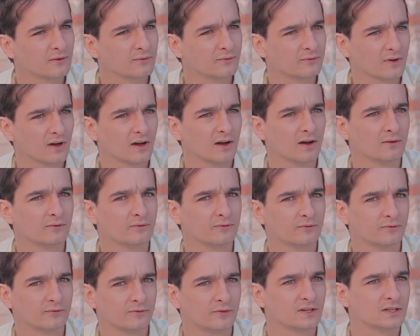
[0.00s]
of,
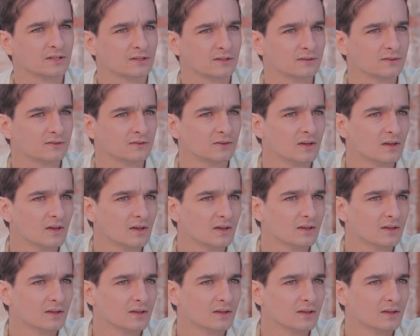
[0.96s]
of visions